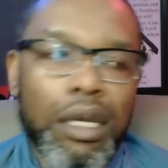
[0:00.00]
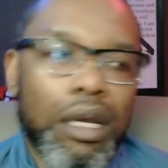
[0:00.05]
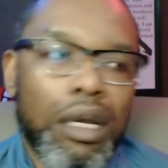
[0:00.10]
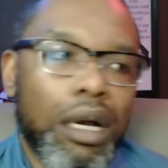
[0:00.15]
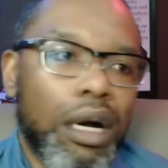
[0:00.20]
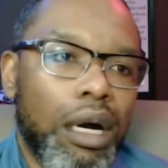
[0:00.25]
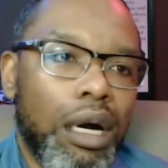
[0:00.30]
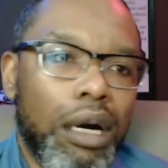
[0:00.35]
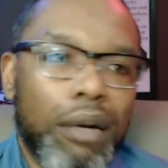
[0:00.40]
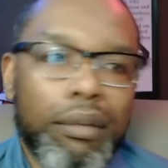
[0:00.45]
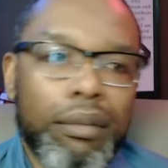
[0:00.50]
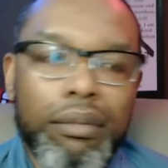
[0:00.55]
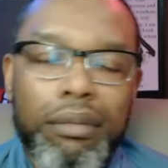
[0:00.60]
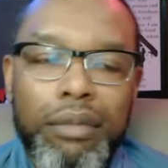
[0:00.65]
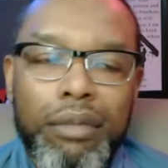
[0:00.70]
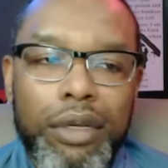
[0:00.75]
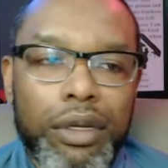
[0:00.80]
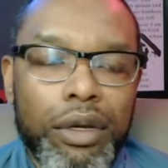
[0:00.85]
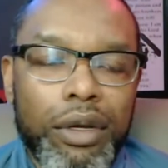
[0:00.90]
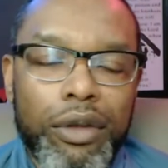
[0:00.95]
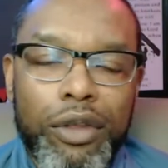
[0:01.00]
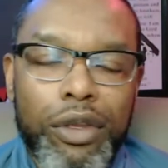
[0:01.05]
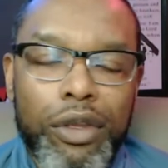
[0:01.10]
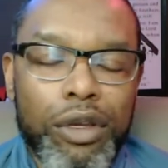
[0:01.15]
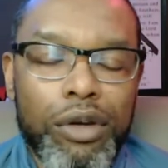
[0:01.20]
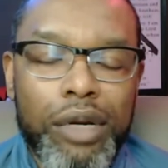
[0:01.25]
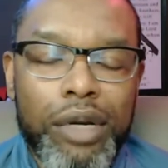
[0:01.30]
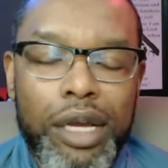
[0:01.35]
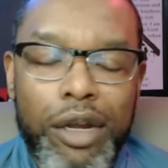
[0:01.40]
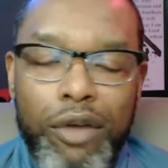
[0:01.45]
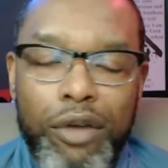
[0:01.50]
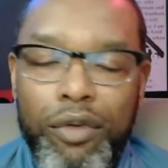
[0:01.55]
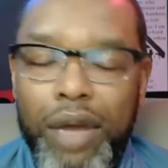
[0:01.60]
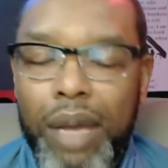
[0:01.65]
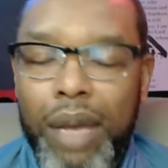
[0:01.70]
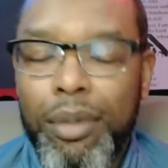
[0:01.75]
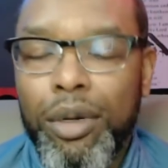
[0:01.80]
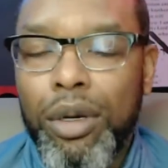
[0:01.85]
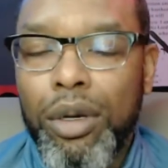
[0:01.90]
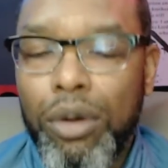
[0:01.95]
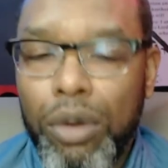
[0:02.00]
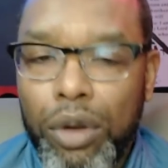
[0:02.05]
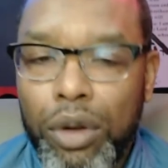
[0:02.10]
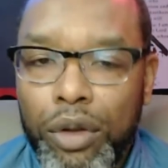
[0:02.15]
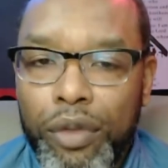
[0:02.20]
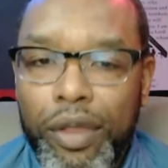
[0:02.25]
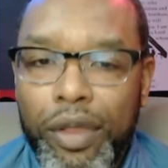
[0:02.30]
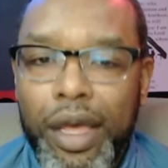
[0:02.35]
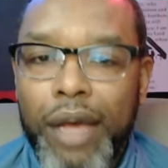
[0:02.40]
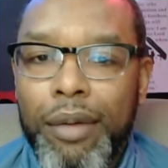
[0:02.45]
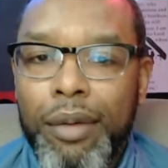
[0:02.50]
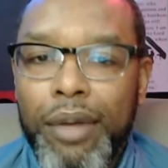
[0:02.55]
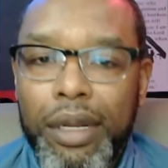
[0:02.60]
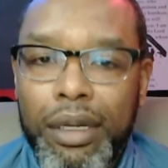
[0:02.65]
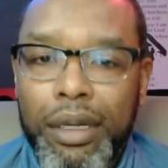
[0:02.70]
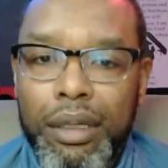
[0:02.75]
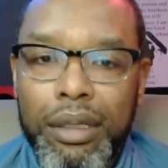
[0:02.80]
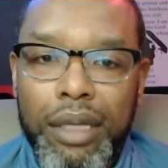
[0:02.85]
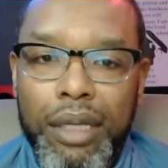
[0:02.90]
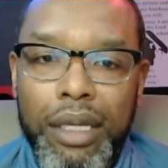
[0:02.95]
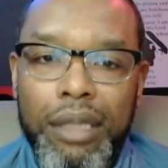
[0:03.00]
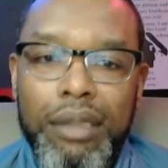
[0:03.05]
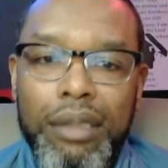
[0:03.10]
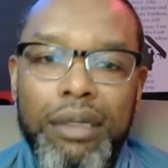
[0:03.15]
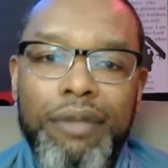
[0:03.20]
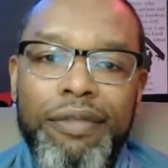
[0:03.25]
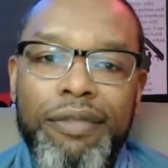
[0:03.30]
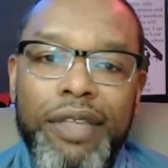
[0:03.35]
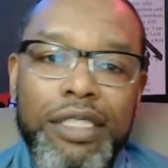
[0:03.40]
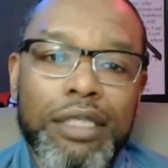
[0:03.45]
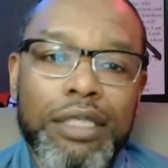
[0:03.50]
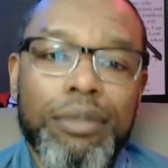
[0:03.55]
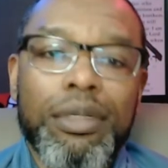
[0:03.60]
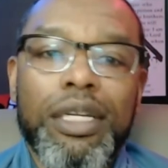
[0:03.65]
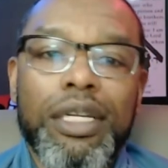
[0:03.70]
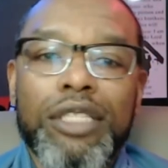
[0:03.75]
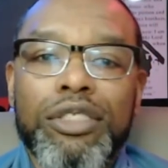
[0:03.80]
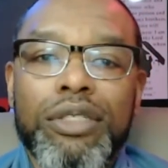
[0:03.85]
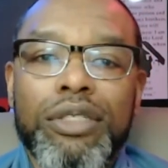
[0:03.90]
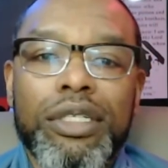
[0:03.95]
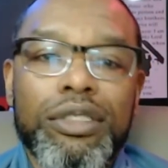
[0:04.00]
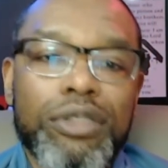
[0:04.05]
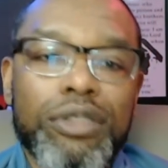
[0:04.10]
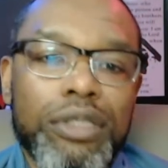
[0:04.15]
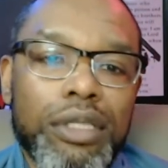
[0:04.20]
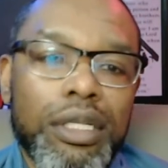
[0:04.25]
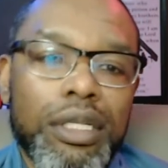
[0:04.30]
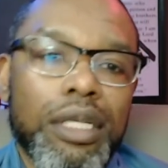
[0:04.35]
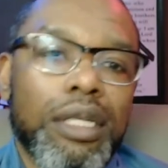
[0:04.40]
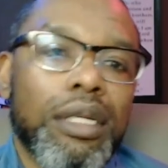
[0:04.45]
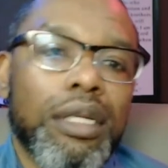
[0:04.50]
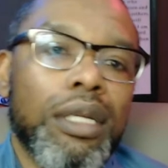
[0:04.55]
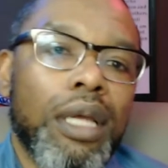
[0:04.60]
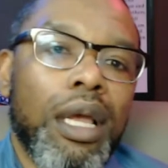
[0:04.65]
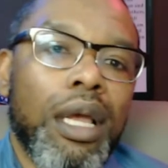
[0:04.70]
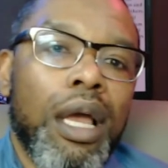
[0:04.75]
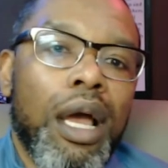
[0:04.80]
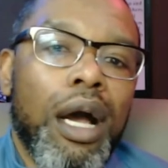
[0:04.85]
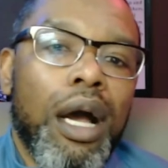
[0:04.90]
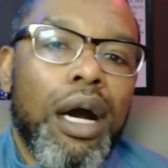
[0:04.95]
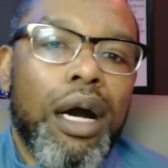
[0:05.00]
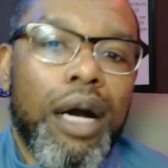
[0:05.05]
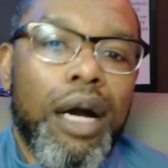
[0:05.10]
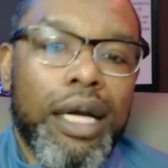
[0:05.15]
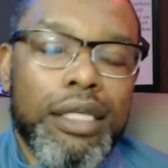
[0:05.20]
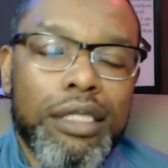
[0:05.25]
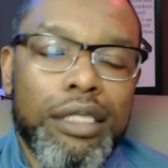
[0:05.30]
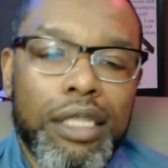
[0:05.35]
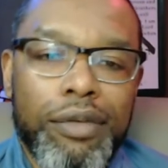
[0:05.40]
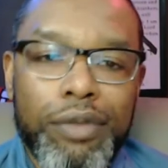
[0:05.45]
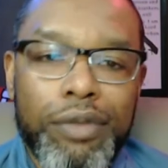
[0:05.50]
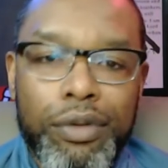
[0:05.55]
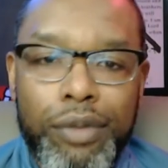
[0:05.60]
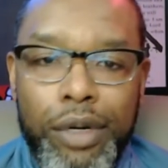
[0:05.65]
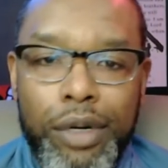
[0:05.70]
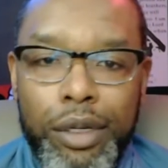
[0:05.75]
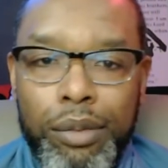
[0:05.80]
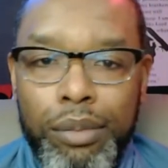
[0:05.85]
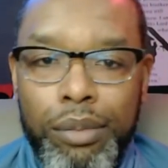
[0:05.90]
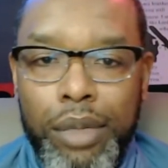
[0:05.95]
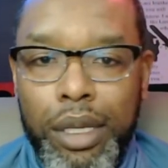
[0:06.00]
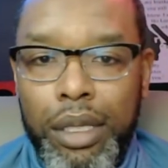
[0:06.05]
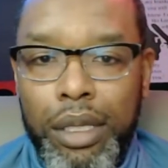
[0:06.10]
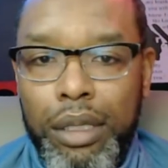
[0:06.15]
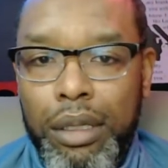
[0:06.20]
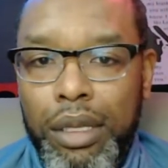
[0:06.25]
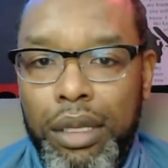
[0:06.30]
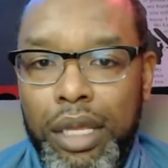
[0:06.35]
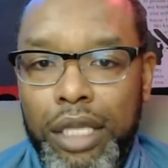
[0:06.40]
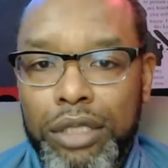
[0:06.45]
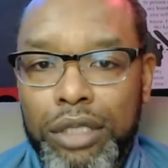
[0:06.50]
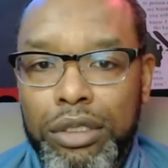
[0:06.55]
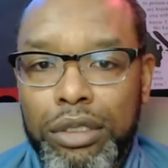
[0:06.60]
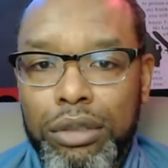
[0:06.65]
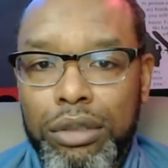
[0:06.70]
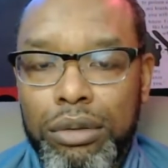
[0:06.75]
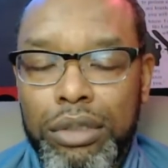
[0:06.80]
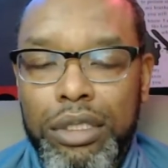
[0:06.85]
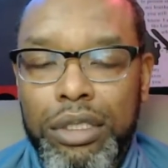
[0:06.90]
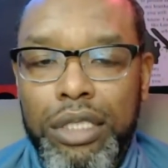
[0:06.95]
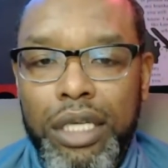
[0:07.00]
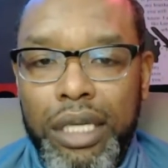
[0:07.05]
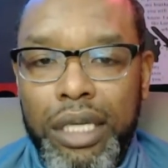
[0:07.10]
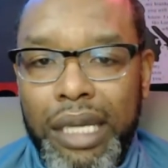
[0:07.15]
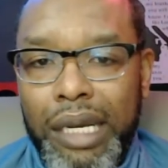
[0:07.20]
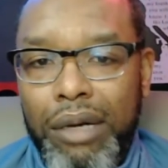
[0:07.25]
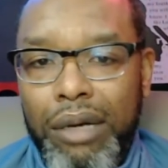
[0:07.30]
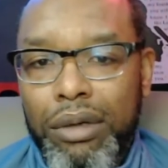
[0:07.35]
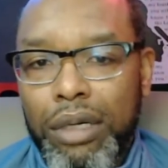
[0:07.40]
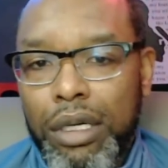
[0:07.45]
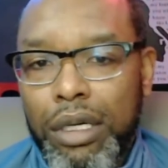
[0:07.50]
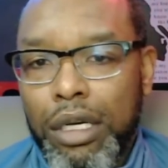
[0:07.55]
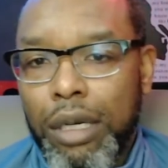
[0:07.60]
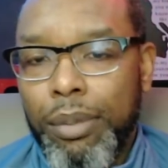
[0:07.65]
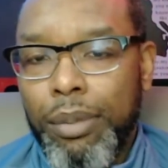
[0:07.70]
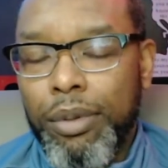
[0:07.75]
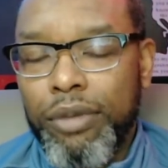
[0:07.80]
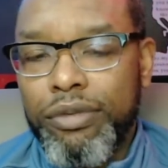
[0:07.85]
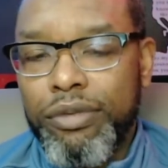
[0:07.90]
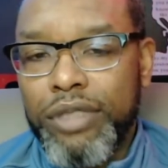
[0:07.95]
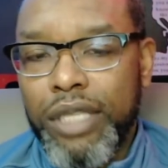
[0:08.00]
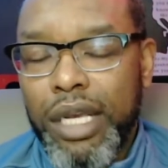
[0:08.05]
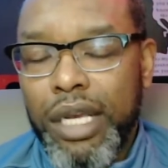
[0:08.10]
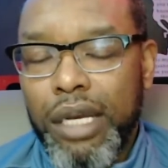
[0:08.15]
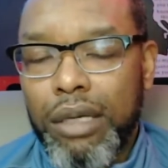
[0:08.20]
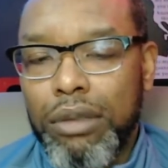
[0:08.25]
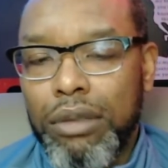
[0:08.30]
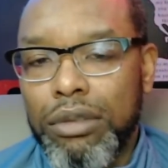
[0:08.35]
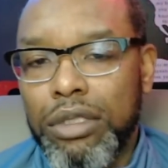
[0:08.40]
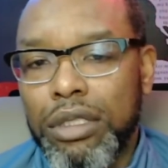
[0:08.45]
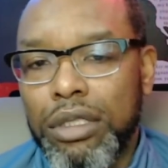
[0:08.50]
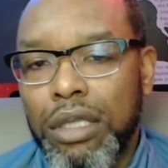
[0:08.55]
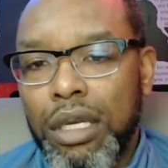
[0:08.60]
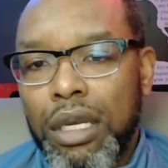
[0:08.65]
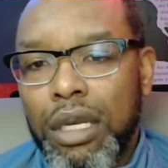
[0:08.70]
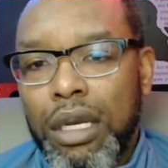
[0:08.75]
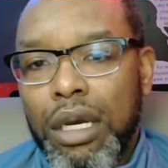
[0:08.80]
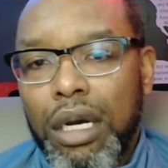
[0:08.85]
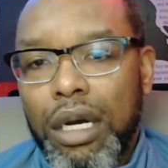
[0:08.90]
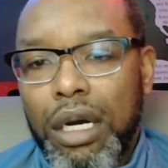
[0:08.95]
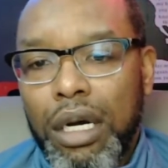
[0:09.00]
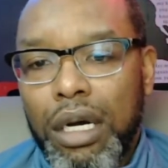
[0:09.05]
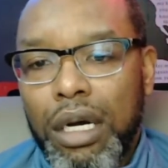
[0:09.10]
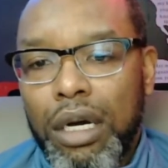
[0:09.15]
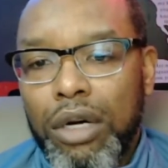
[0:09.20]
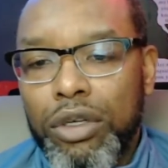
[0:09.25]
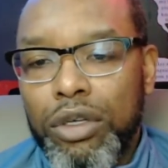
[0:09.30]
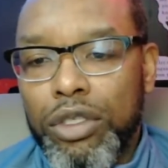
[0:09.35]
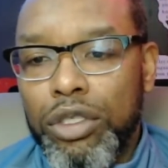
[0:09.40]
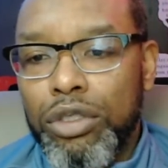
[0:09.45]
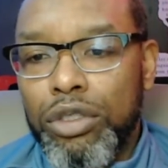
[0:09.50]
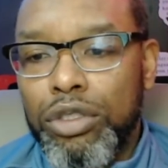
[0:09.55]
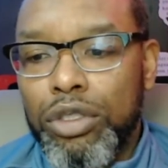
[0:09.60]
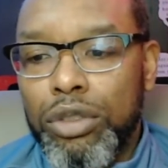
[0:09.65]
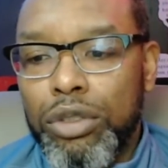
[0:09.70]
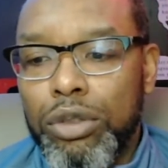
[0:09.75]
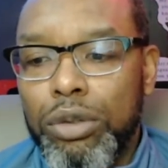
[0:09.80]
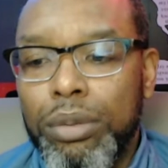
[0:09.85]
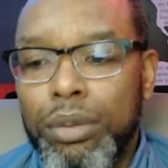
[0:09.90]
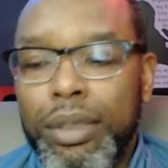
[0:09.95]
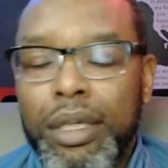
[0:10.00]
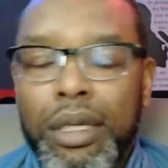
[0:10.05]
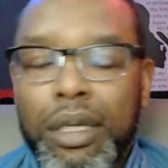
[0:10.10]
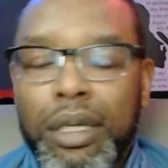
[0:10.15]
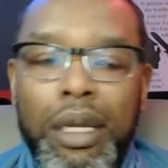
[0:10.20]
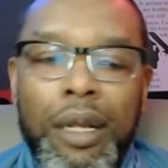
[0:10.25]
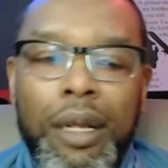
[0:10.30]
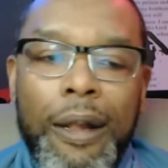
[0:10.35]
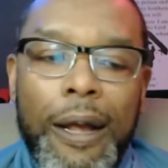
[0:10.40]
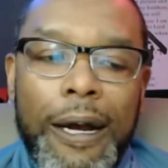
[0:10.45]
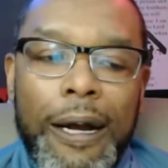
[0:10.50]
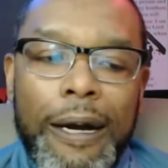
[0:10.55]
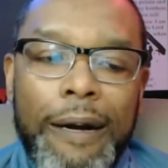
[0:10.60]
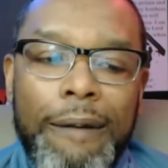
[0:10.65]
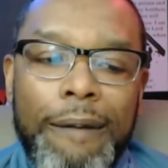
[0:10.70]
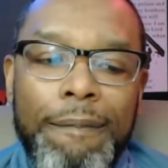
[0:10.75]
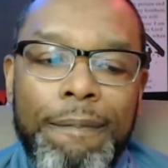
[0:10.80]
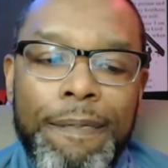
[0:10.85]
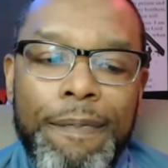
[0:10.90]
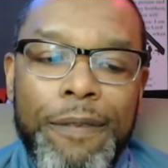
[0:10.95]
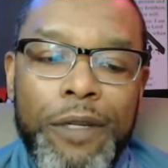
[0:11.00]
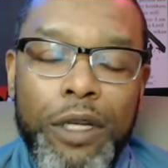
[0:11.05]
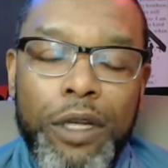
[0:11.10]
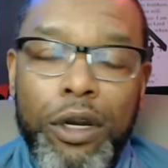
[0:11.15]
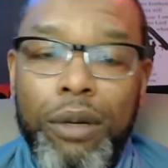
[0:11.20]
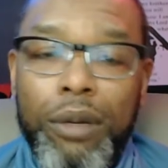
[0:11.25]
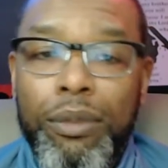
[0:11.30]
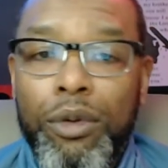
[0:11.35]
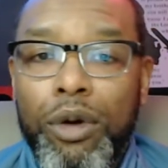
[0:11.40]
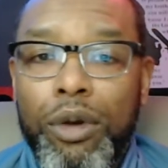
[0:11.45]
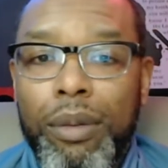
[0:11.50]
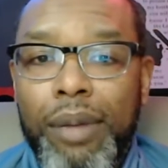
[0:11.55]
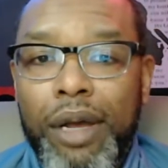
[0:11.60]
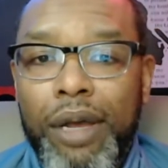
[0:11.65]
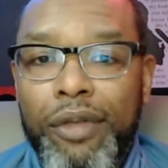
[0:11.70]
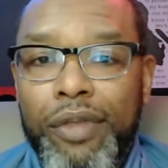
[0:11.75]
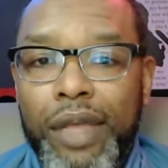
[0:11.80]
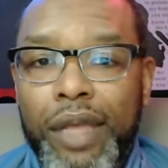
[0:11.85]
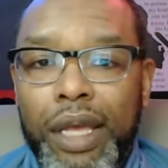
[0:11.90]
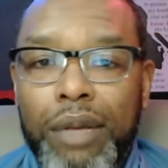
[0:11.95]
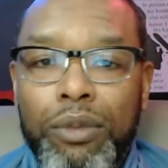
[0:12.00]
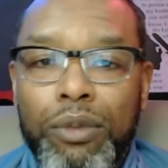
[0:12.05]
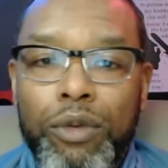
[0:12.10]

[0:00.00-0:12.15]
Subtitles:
You can go down a rabbit hole on that, and if that's something that you're interested in, I definitely recommend that you check out a couple of channels on YouTube to learn more about that.